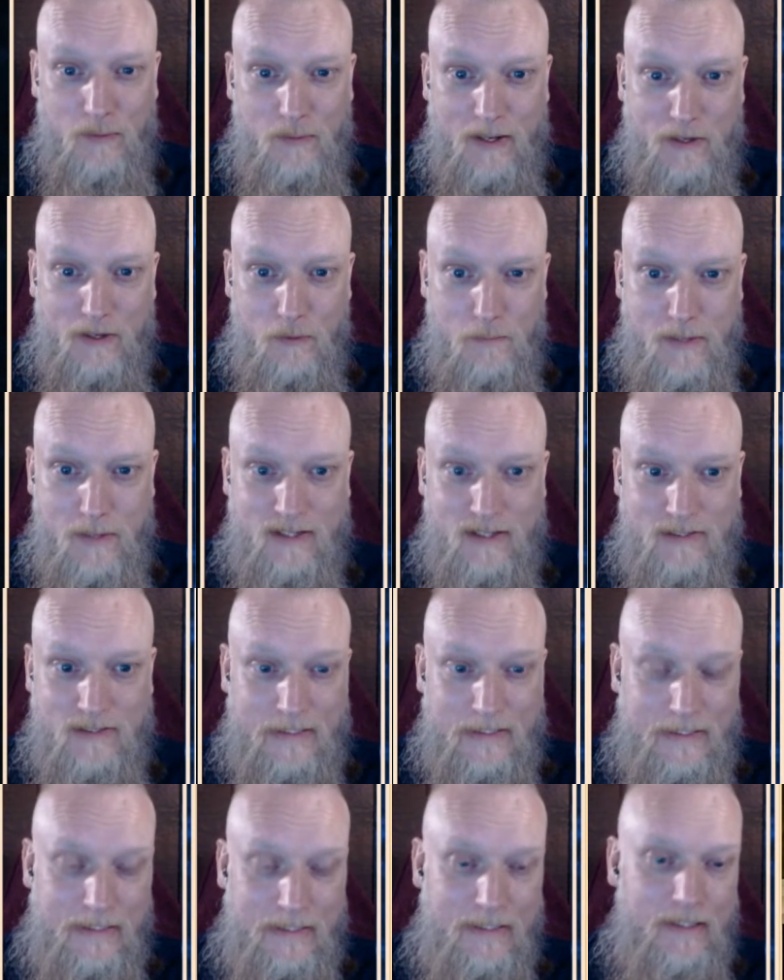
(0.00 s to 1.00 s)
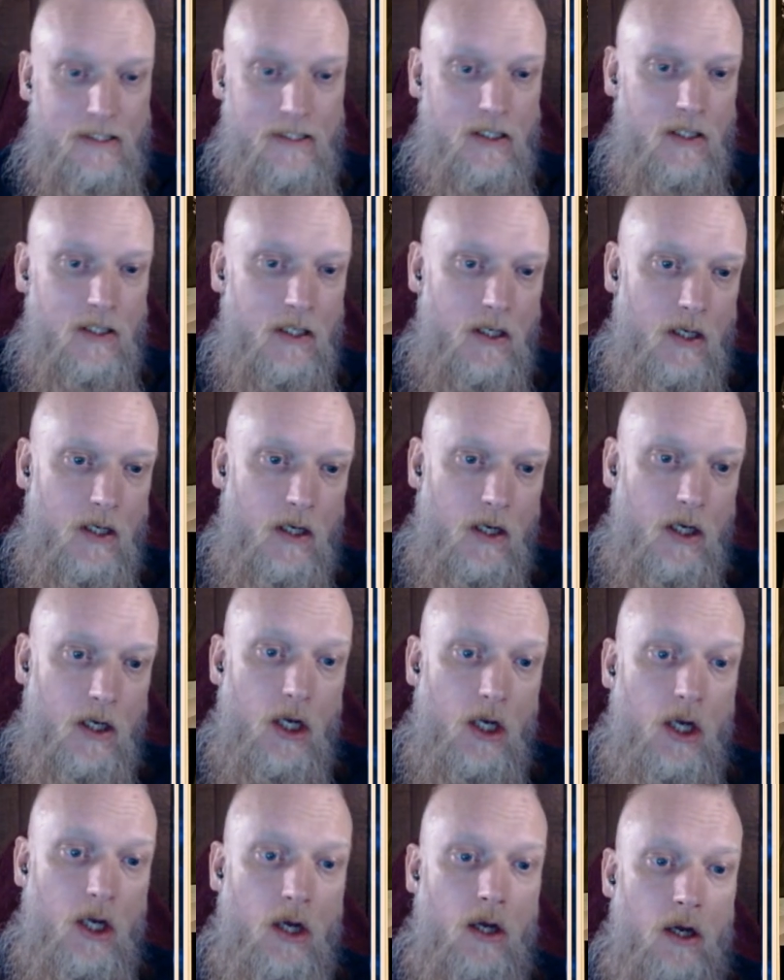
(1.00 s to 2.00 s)
about nobility.
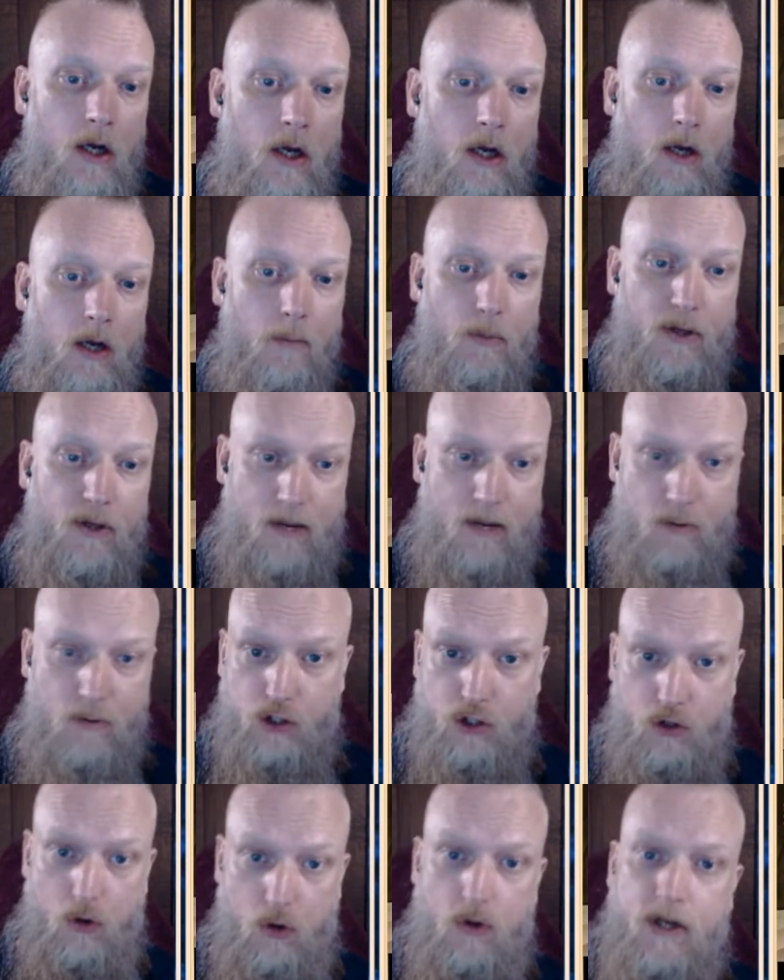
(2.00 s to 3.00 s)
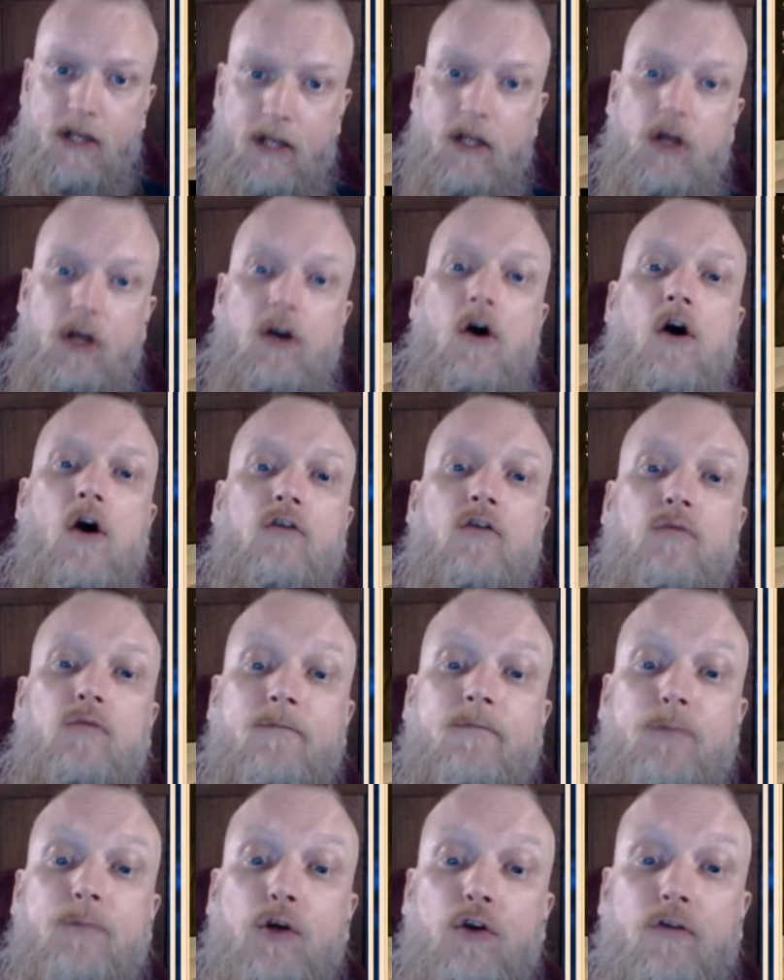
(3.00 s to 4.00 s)
But they were adorning the gods
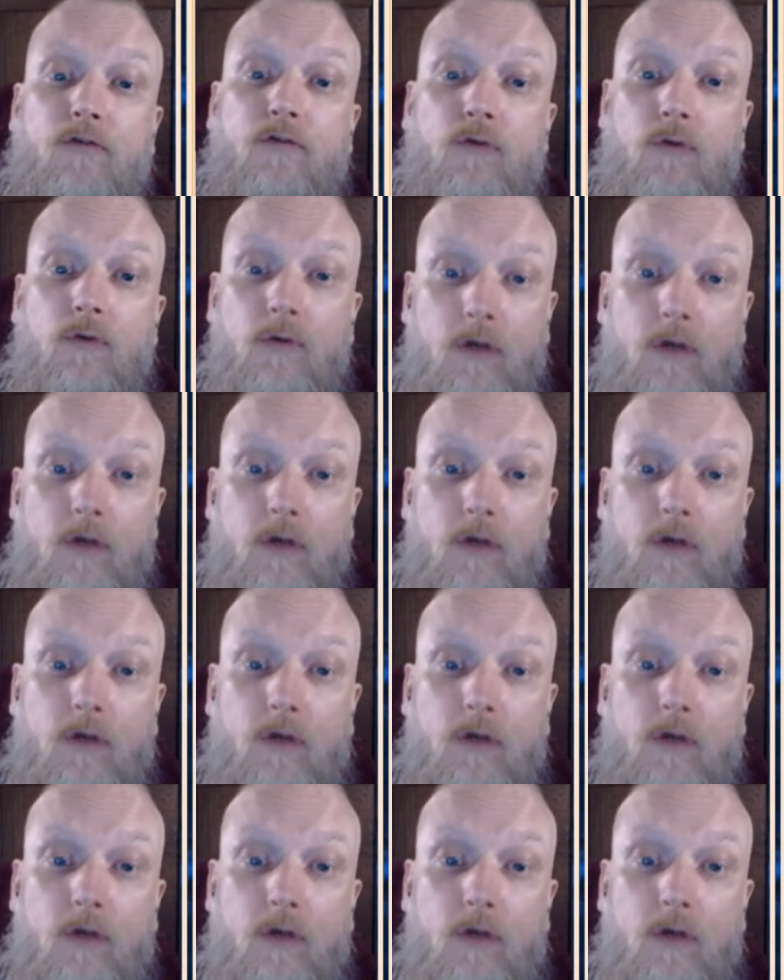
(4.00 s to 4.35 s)
with beautiful